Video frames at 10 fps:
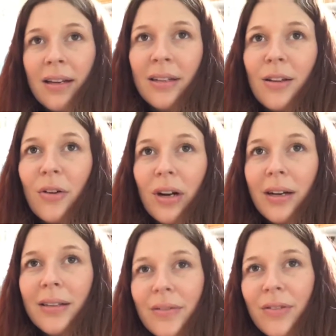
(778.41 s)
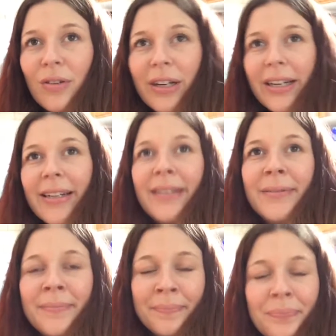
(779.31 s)
Laura on the flora.
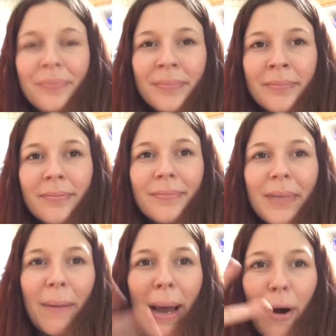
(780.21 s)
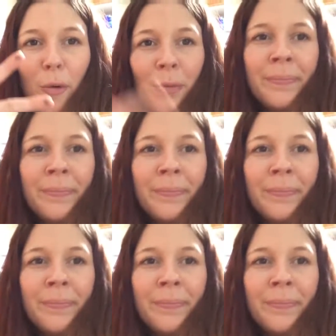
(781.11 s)
I'm out.